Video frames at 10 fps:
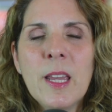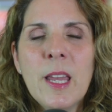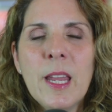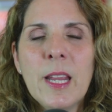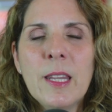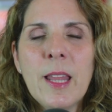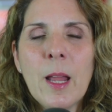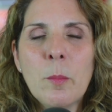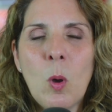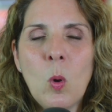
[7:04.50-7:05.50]
In that
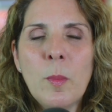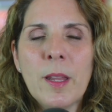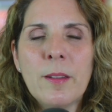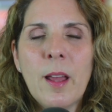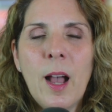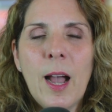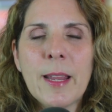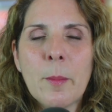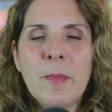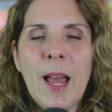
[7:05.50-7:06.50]
moment, I
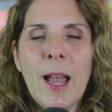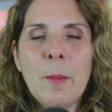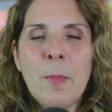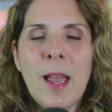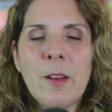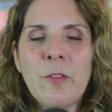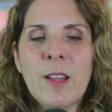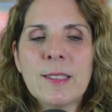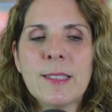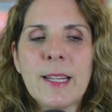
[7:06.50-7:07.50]
am not
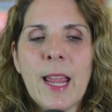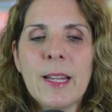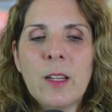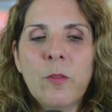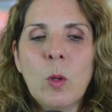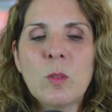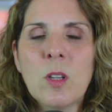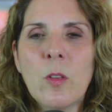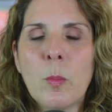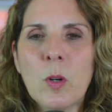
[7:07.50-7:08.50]
manifesting any of those
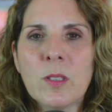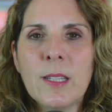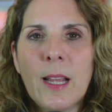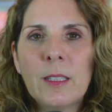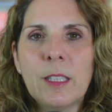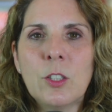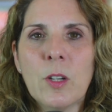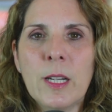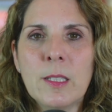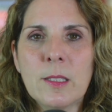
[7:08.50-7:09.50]
other personality
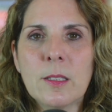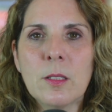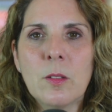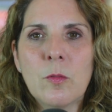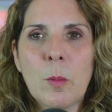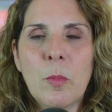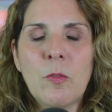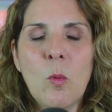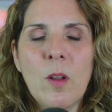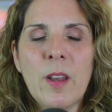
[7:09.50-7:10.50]
traits from
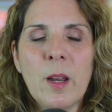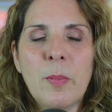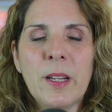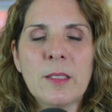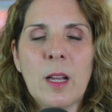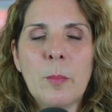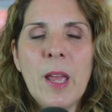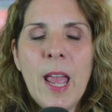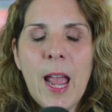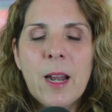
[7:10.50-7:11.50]
before that I picked up,
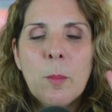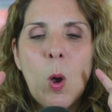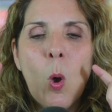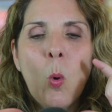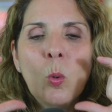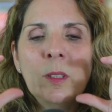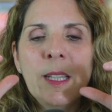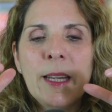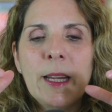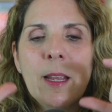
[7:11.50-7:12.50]
and I'm
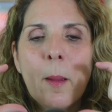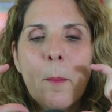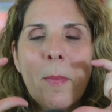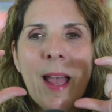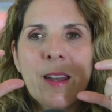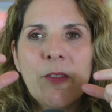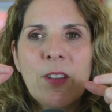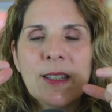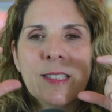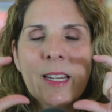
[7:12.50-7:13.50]
only
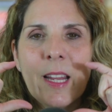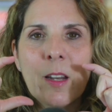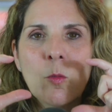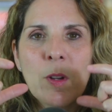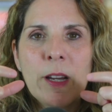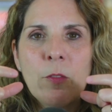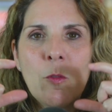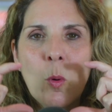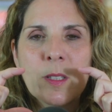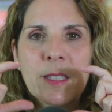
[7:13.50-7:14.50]
manifesting and
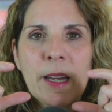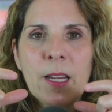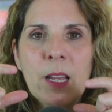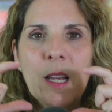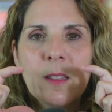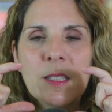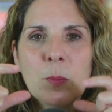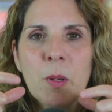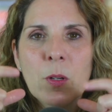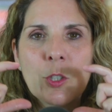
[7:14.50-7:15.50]
reinforcing the
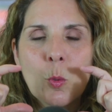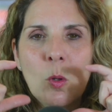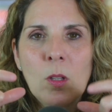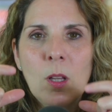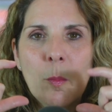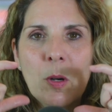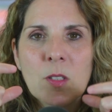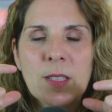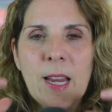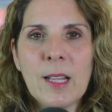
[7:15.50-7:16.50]
spiritual
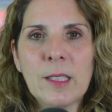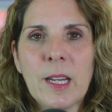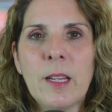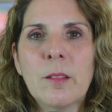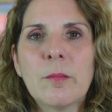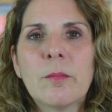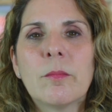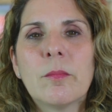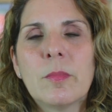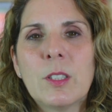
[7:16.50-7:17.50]
personality
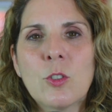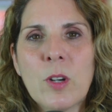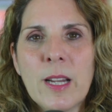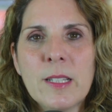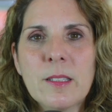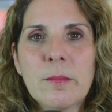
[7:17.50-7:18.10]
trait.